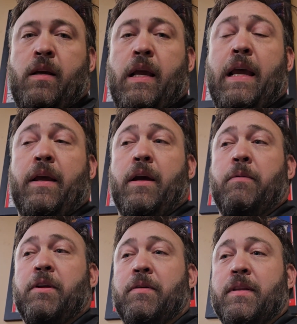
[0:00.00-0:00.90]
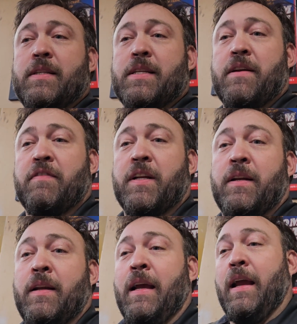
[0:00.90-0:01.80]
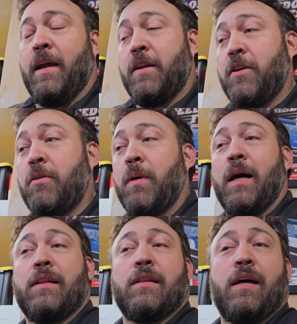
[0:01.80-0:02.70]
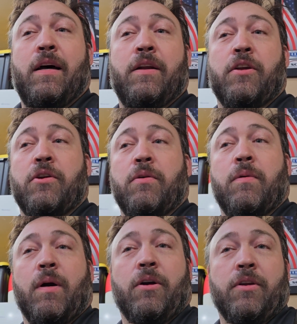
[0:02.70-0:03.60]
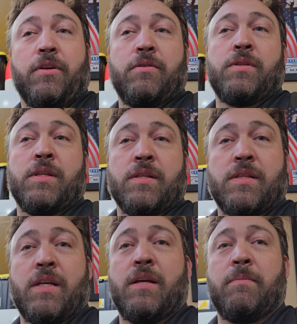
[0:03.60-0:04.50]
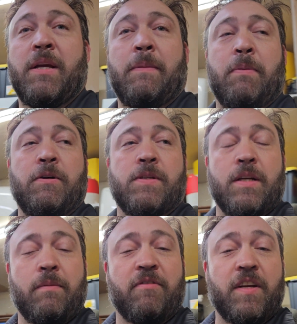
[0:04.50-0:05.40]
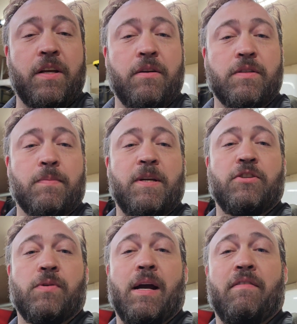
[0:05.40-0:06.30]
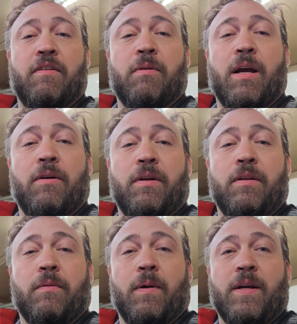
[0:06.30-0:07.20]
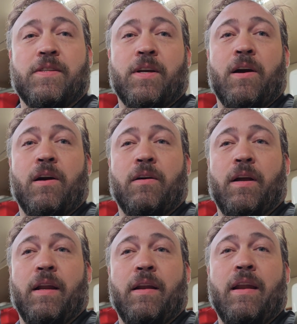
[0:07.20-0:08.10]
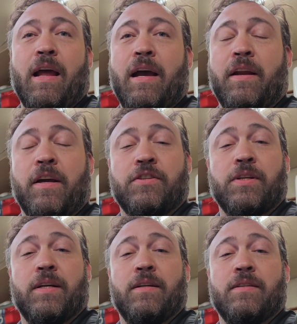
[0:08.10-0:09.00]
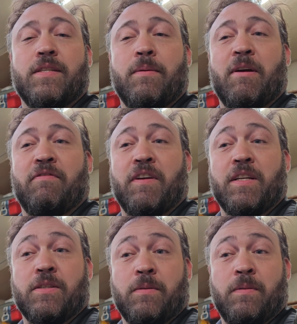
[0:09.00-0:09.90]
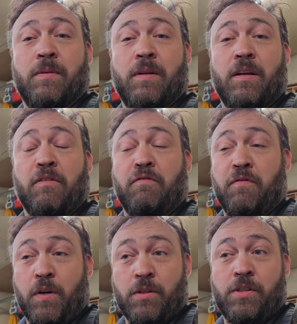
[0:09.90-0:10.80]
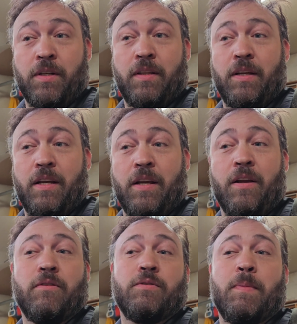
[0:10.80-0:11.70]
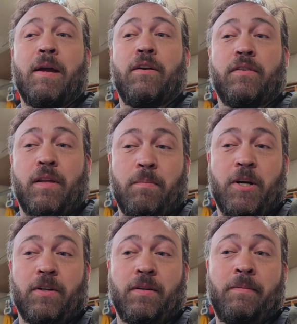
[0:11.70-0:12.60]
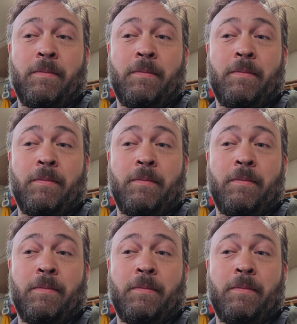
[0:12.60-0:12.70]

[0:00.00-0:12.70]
Hey, how we doing this evening? I know a lot of you are used to seeing me posting up videos of me driving around in a race car and not actually getting to see my face. Unfortunately, here's my ugly mug.